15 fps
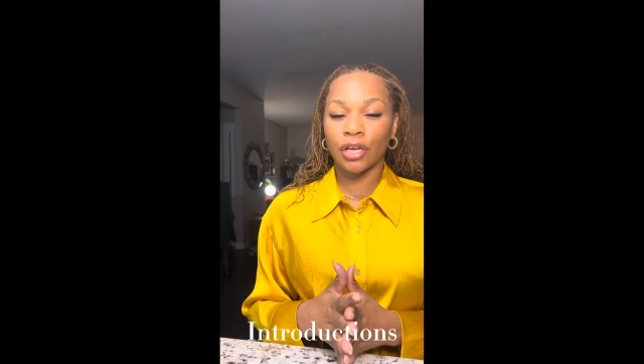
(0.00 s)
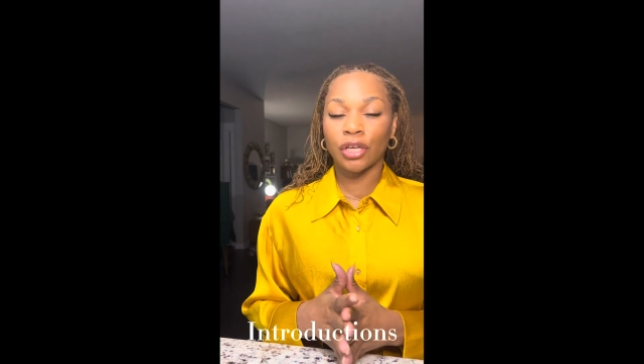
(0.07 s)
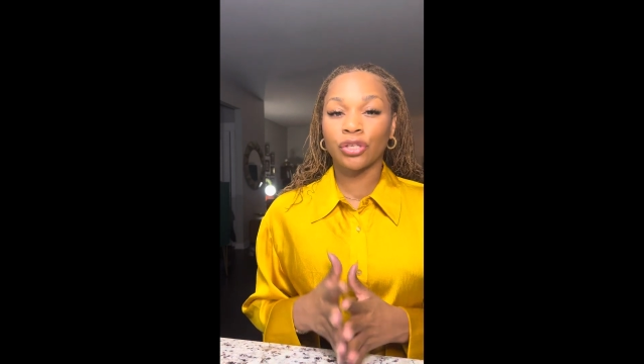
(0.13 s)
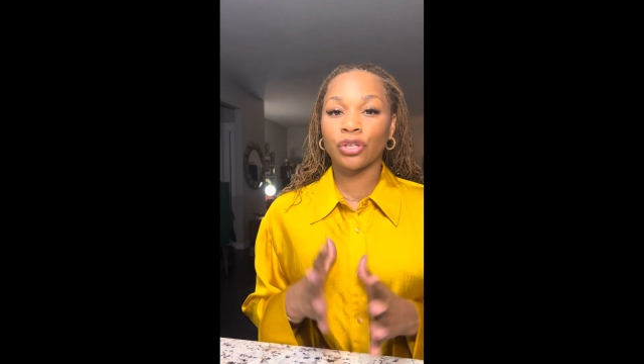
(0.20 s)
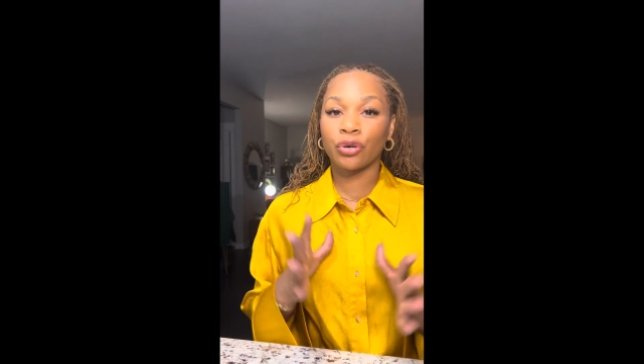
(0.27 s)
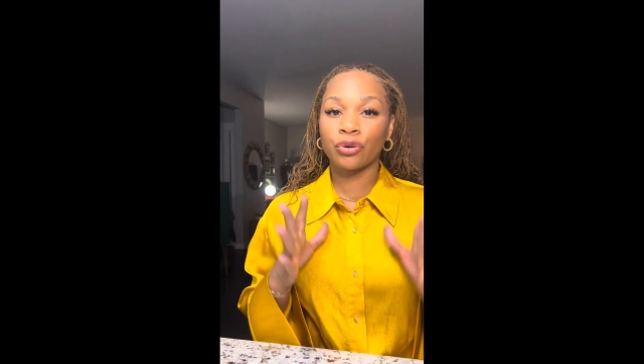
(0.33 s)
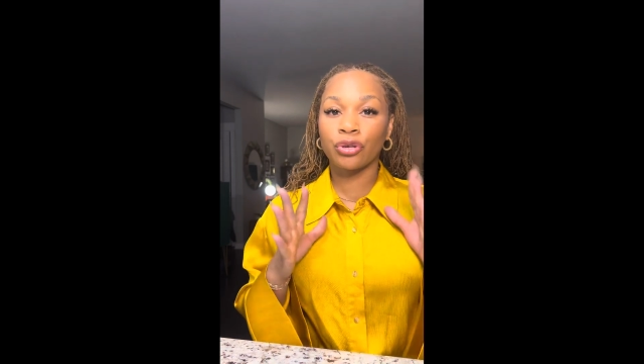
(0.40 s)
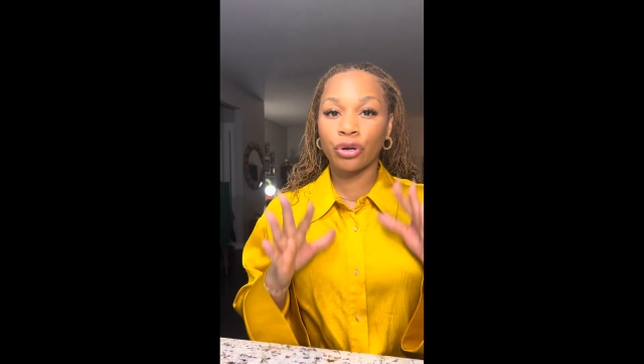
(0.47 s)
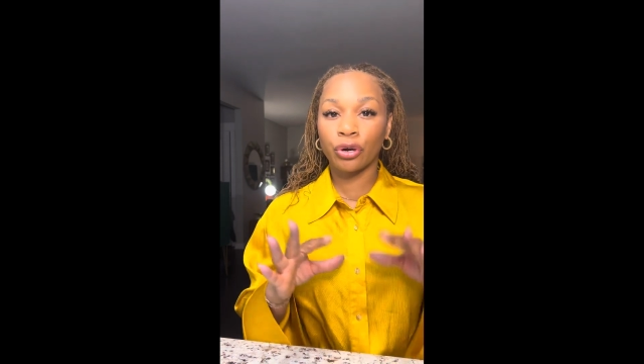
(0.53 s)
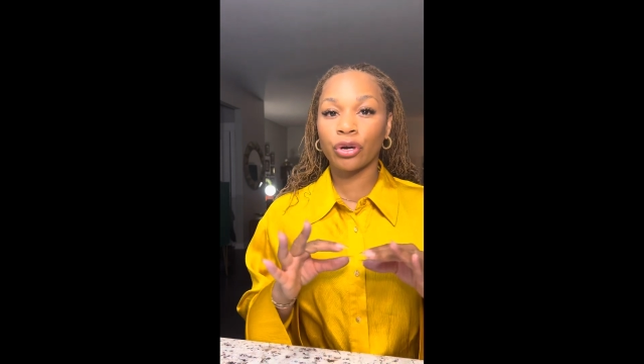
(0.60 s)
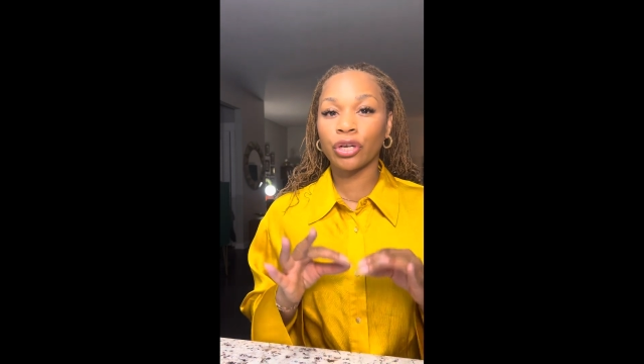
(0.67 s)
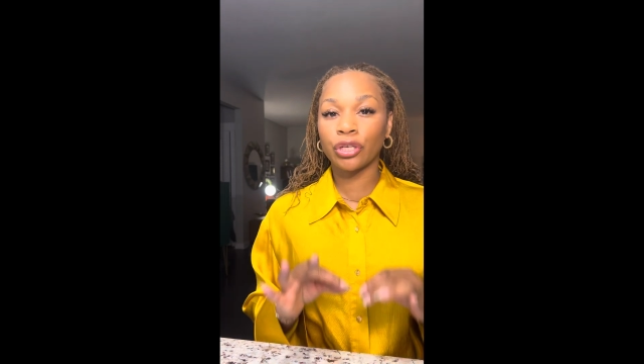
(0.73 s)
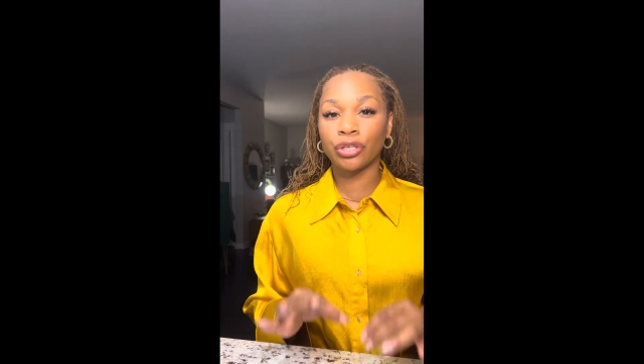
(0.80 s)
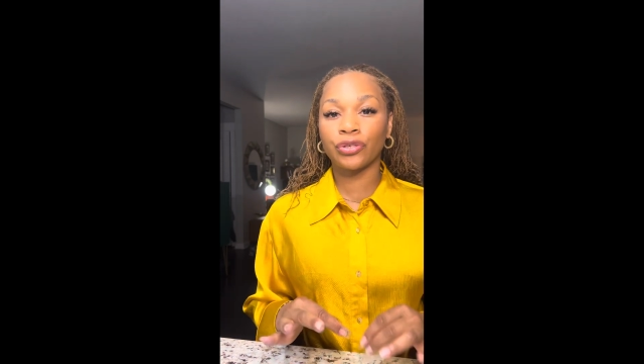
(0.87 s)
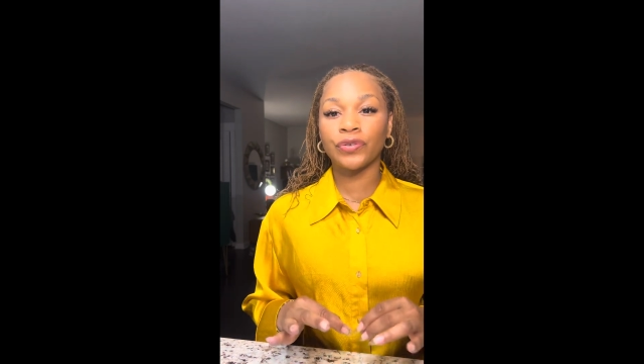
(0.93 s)
So you're
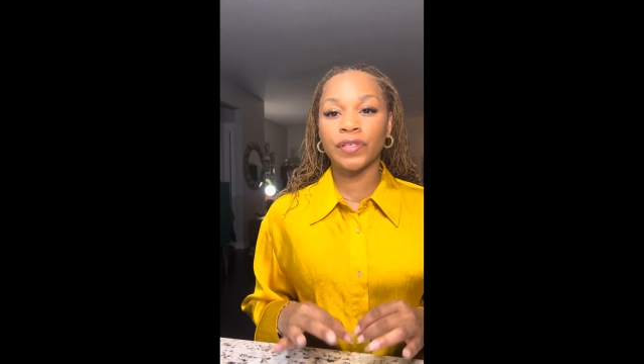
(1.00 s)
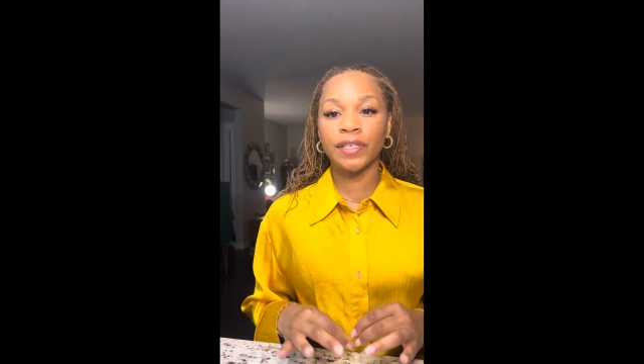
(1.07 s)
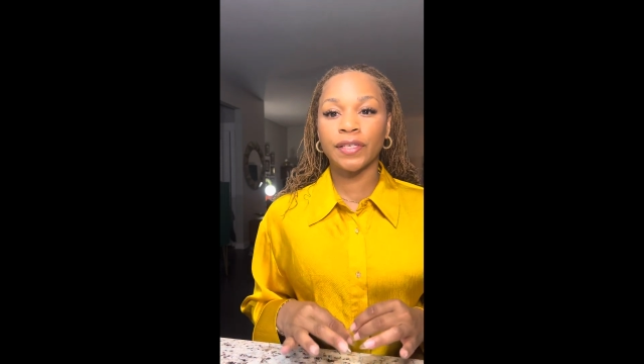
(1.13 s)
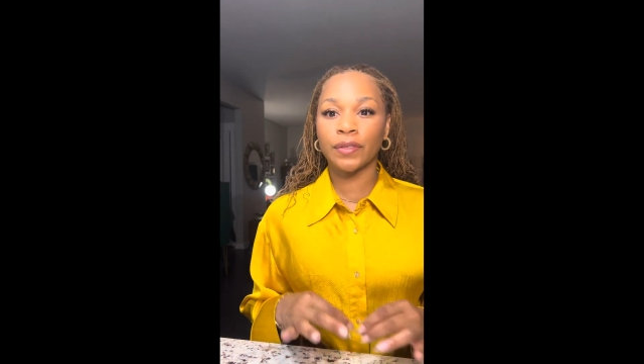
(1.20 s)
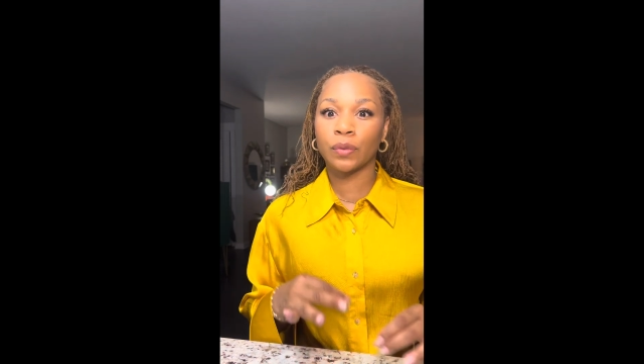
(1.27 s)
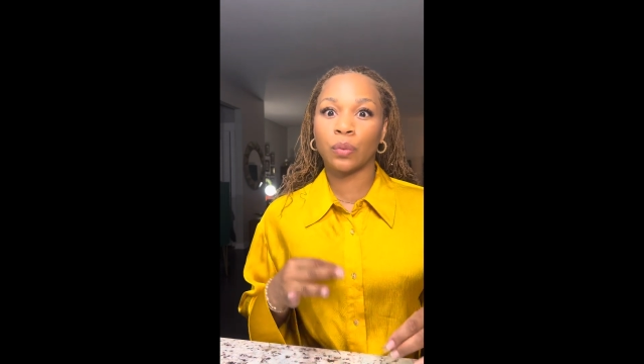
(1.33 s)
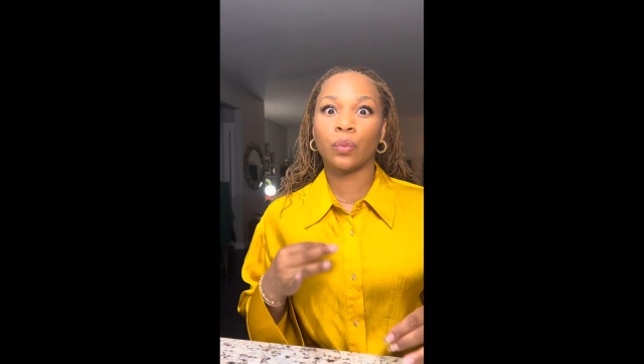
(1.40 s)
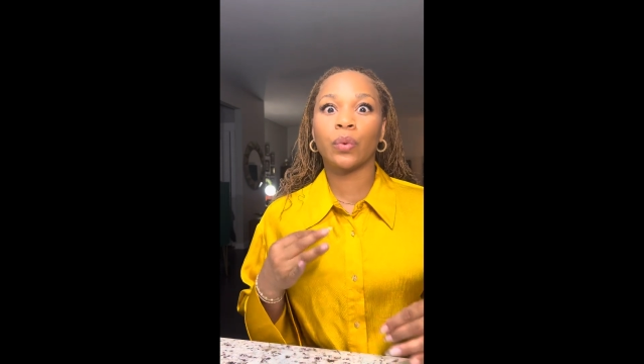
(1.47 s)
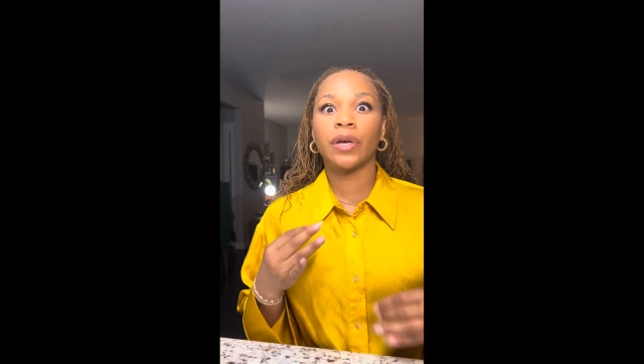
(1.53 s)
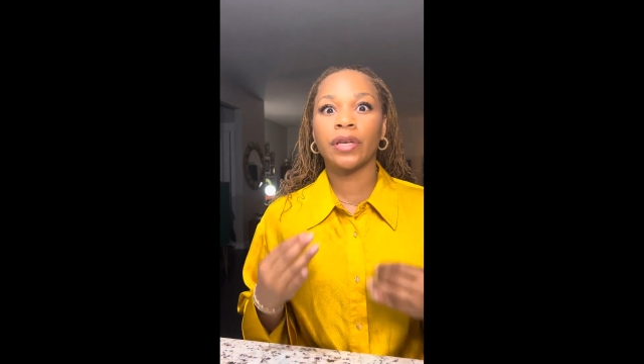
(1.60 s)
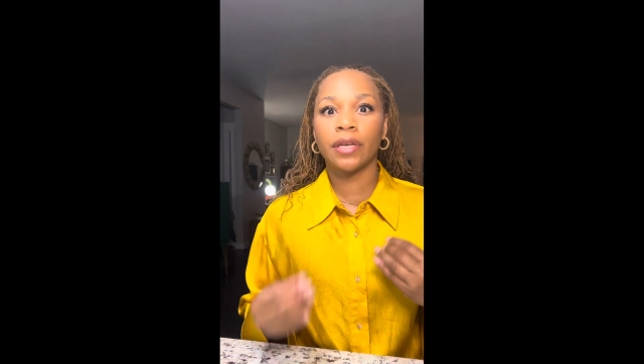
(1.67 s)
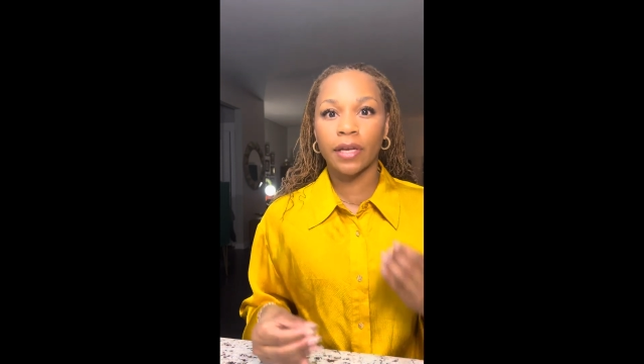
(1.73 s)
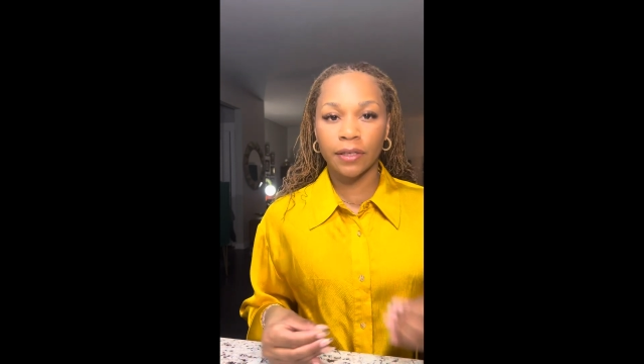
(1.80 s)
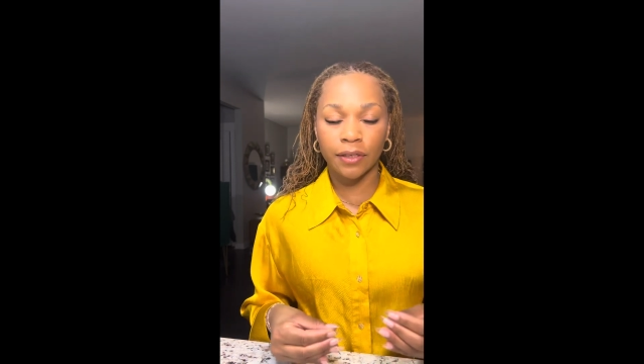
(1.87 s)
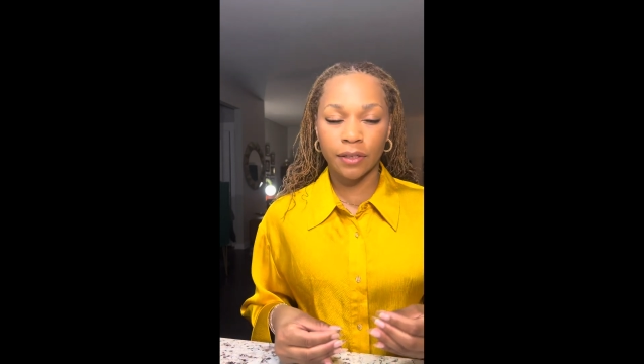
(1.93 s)
gonna do this when
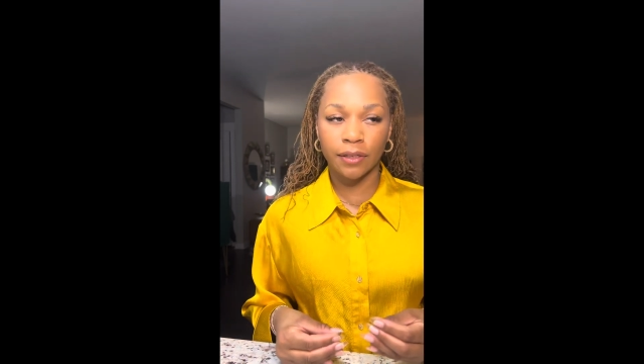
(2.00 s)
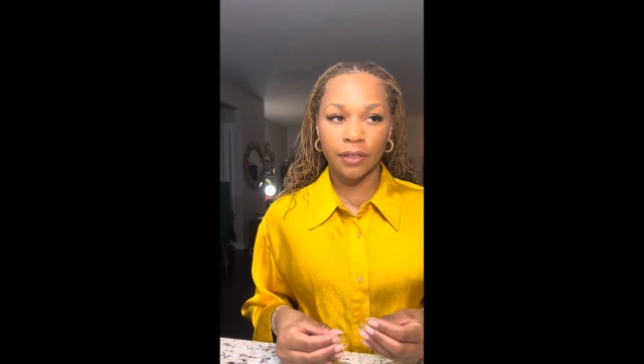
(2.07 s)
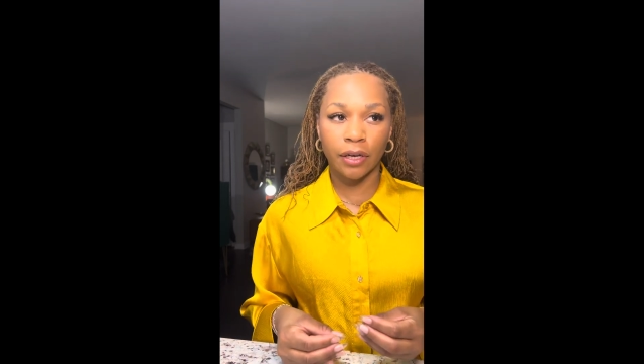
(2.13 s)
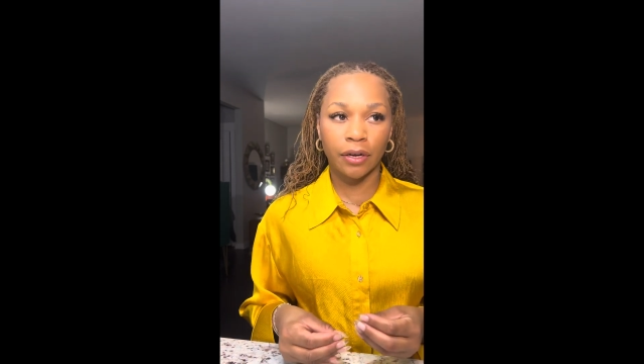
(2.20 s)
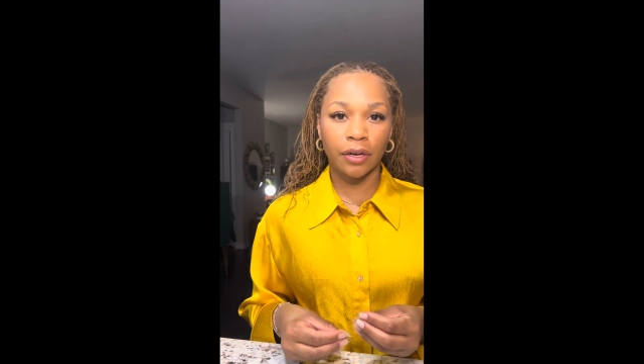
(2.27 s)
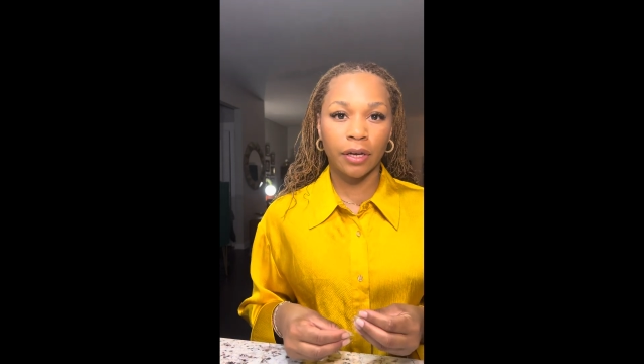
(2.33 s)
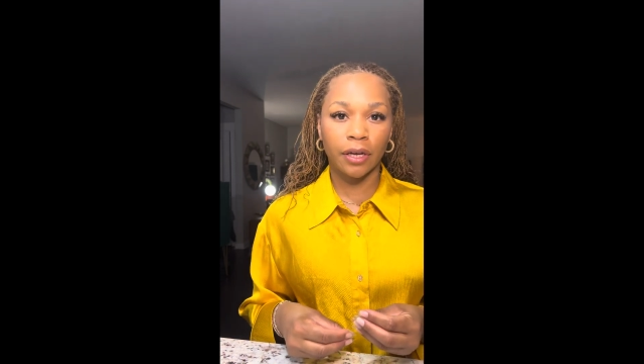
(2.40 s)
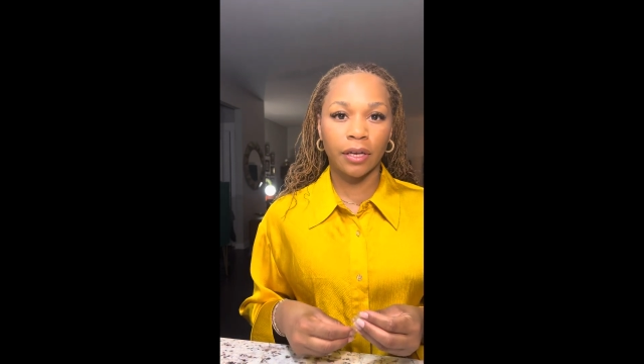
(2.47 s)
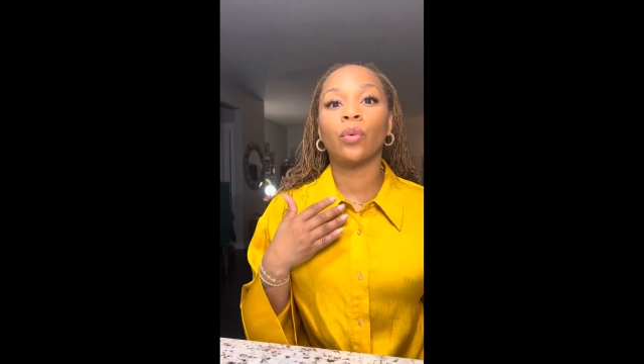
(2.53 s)
necessary.